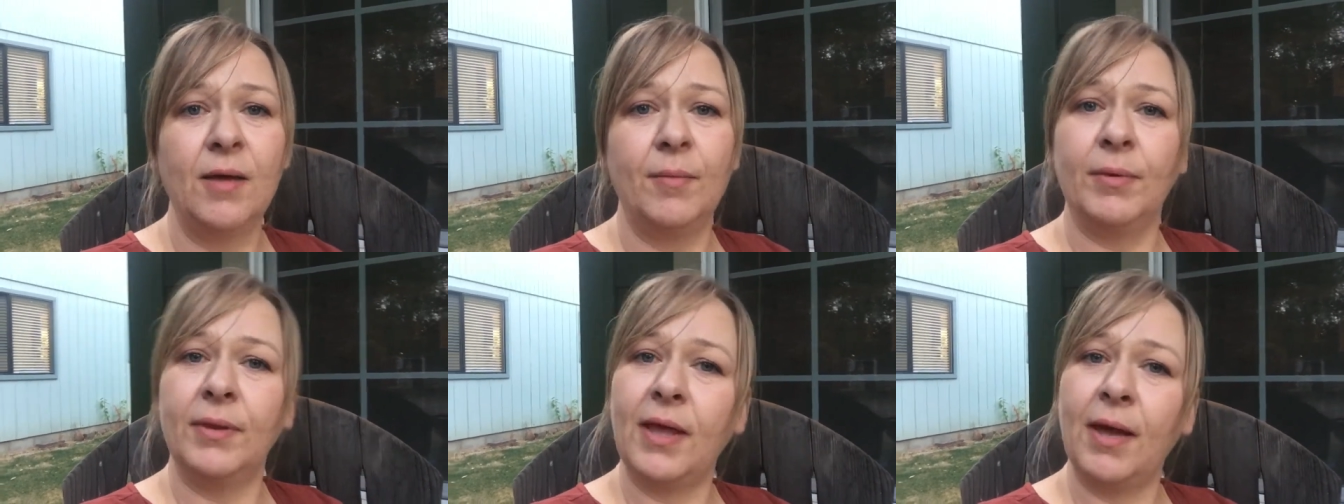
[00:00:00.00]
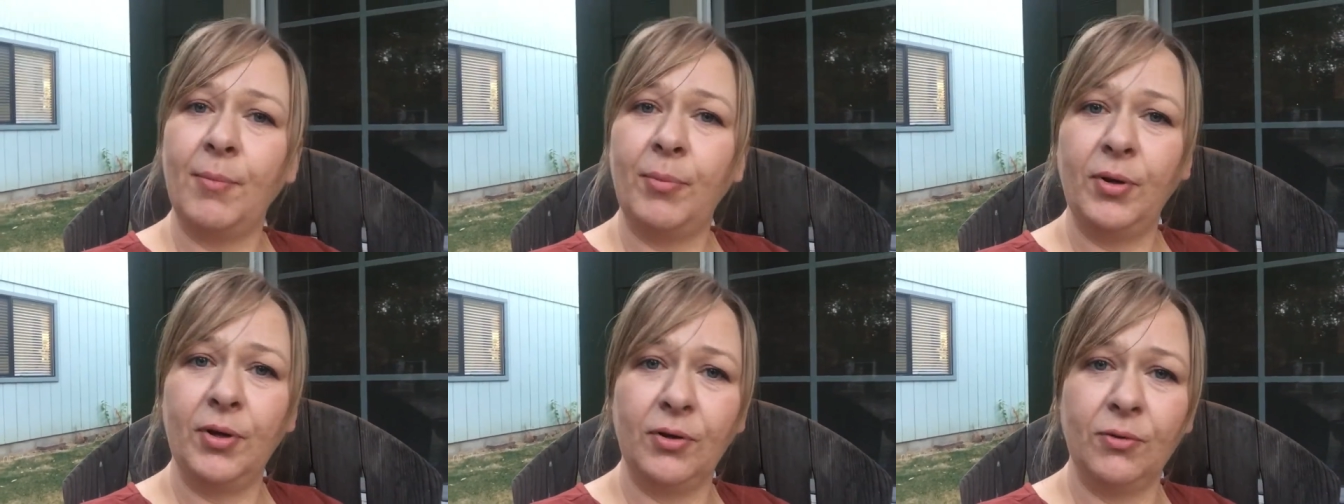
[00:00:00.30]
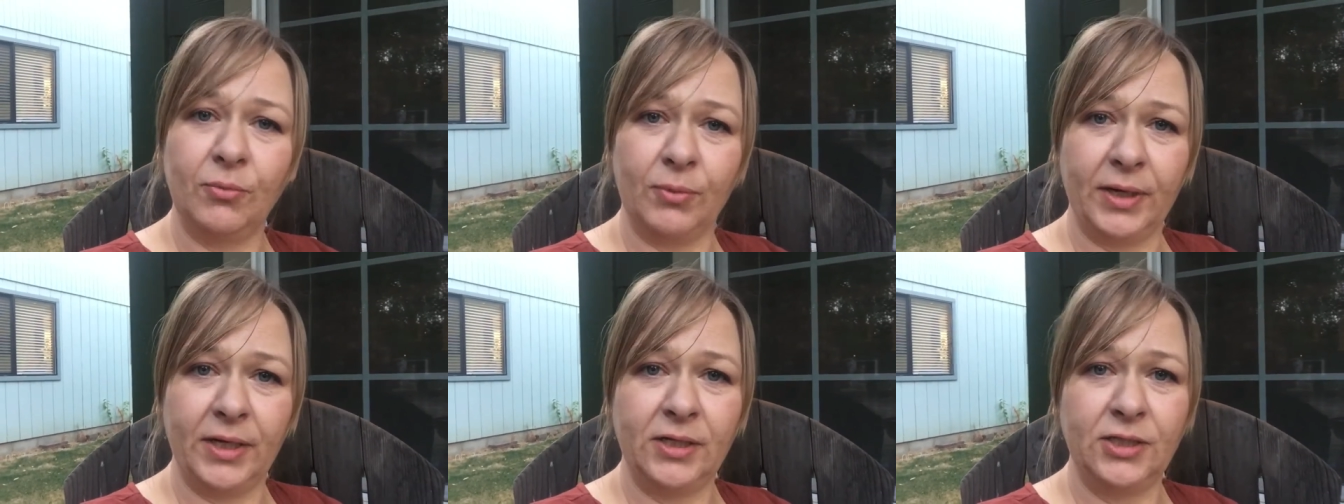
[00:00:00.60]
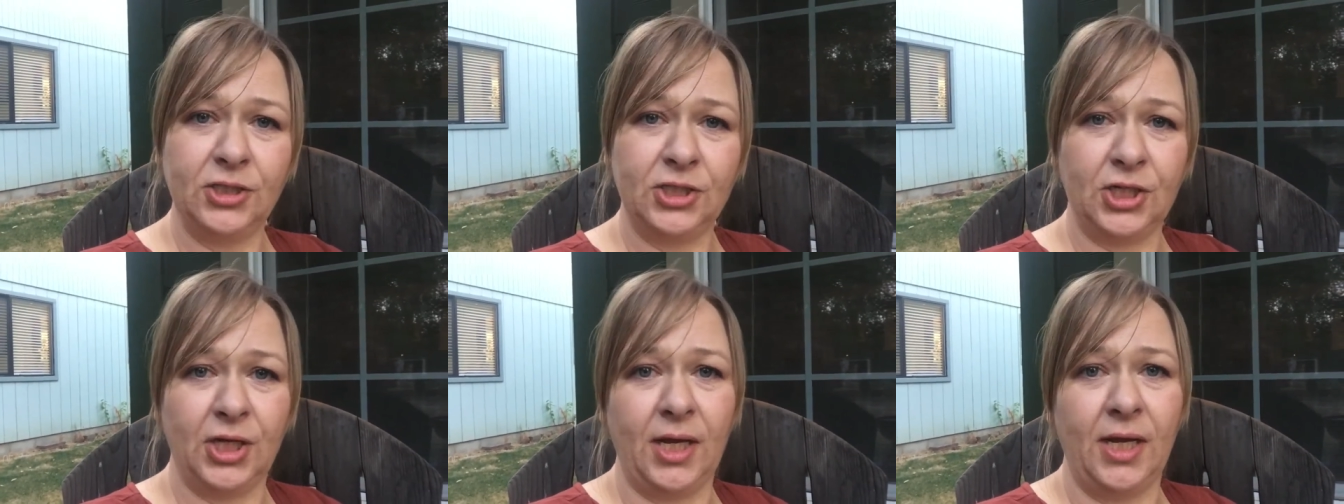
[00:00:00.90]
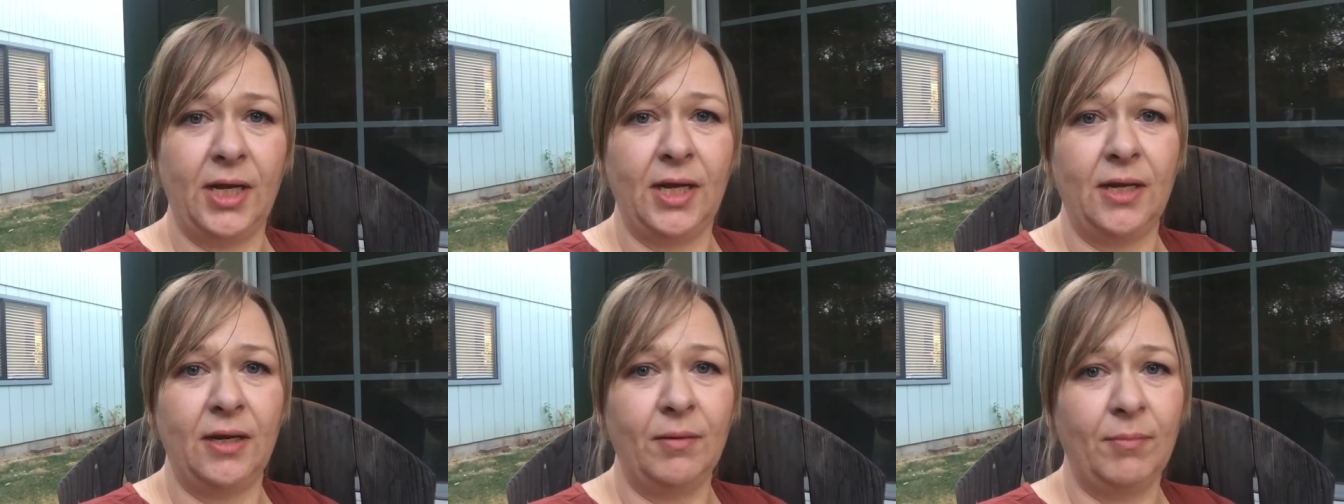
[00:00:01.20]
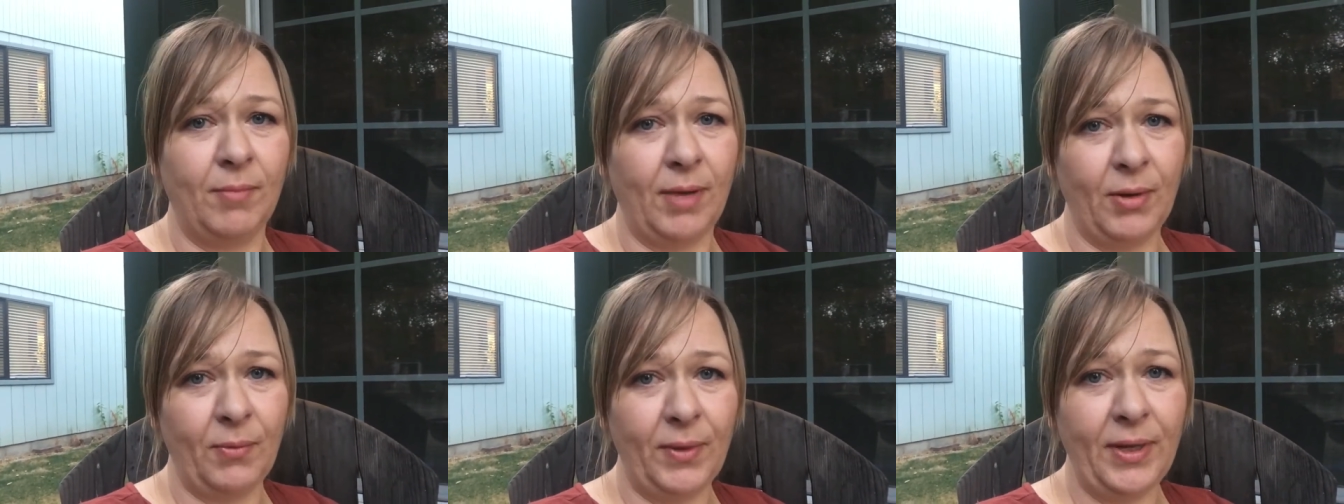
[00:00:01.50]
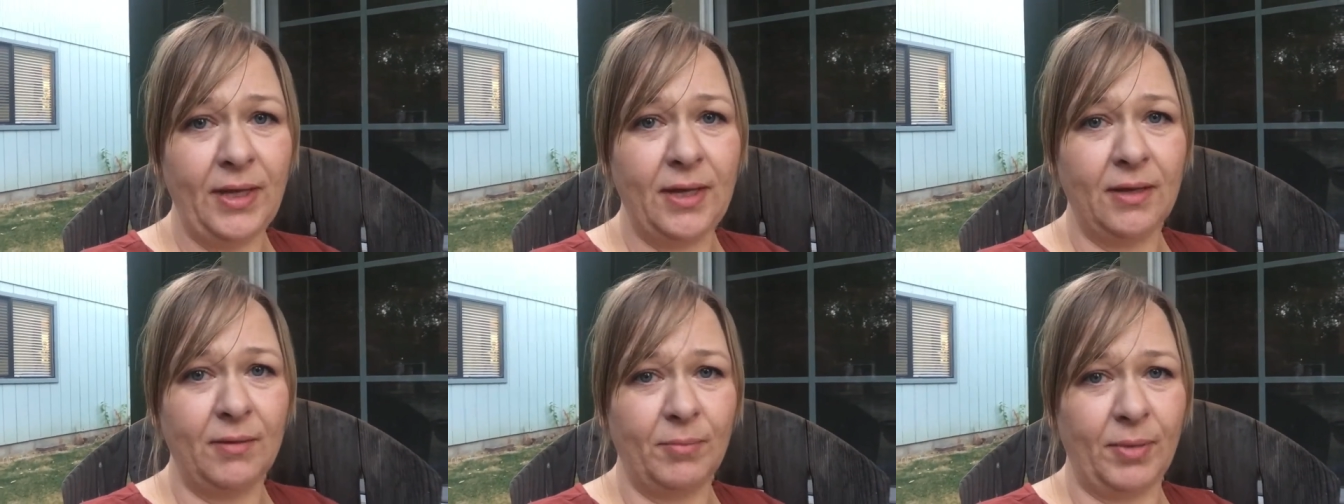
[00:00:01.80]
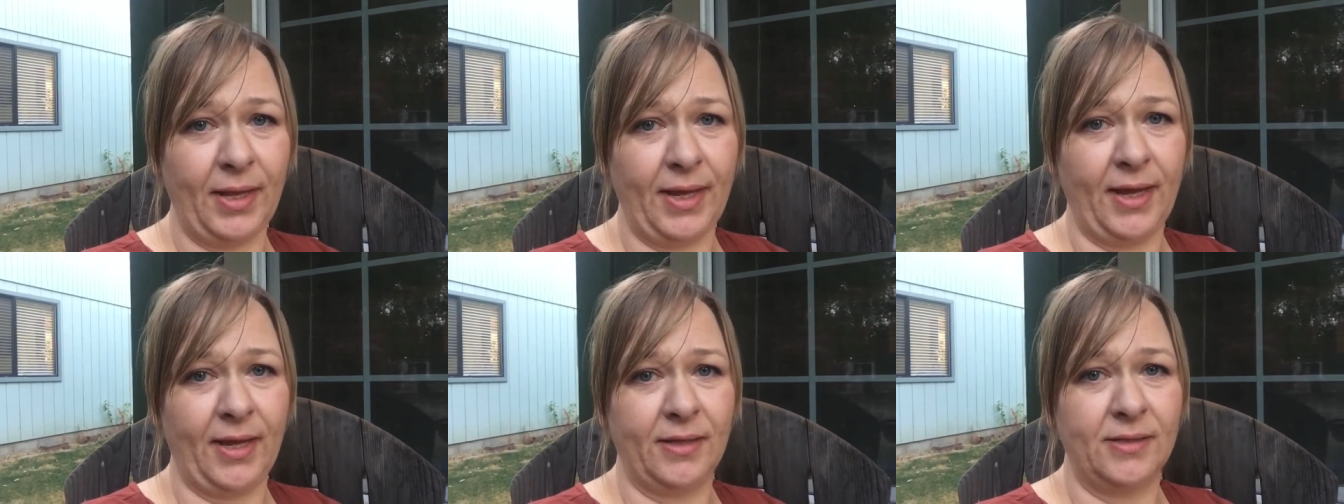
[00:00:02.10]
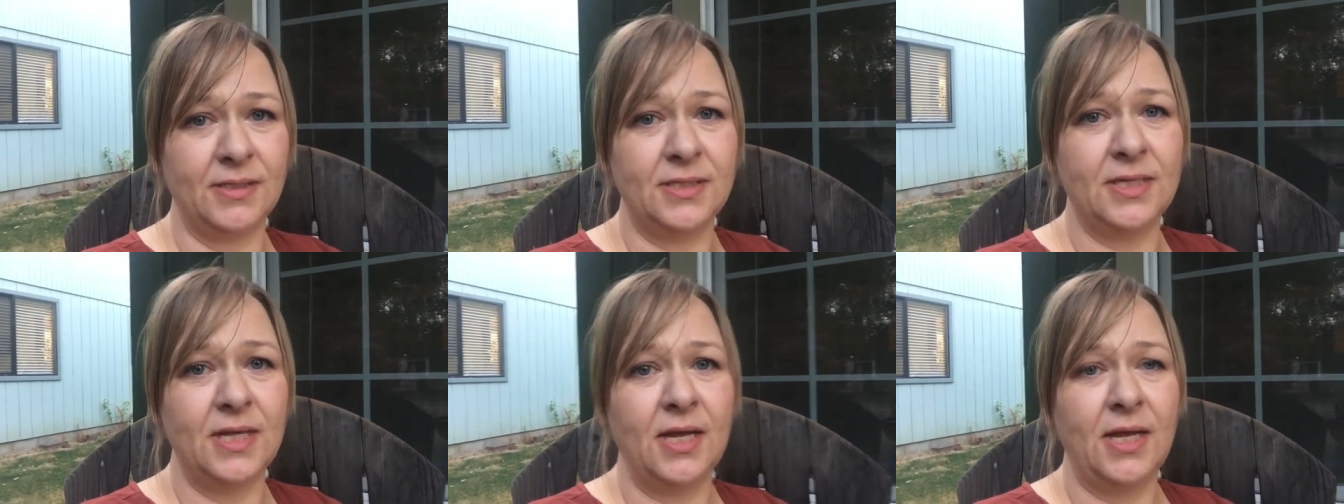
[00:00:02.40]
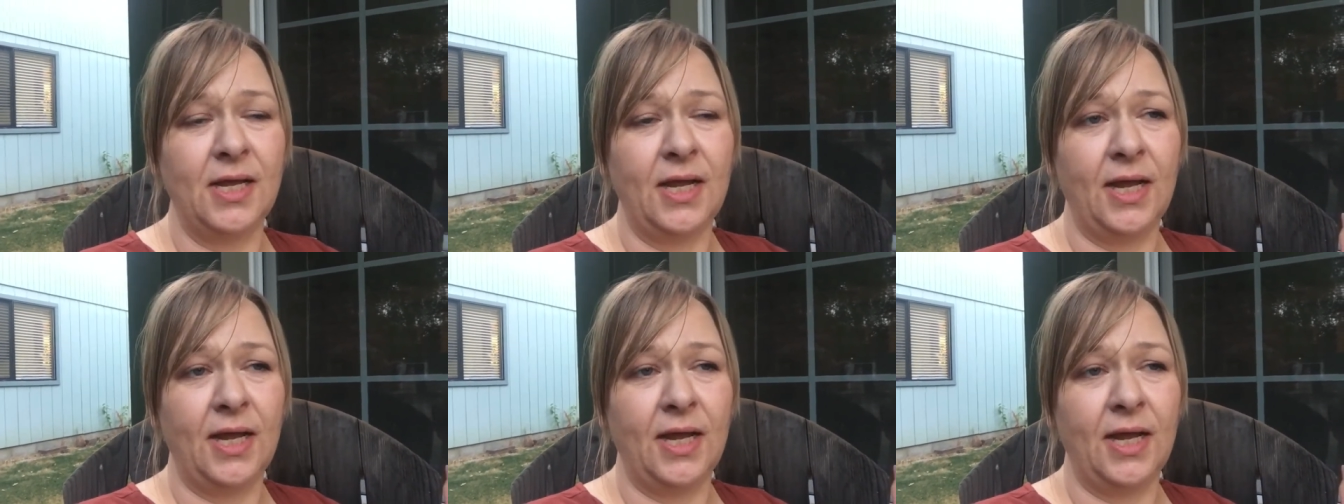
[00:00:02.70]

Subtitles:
but that put a wrench in my weekend plans.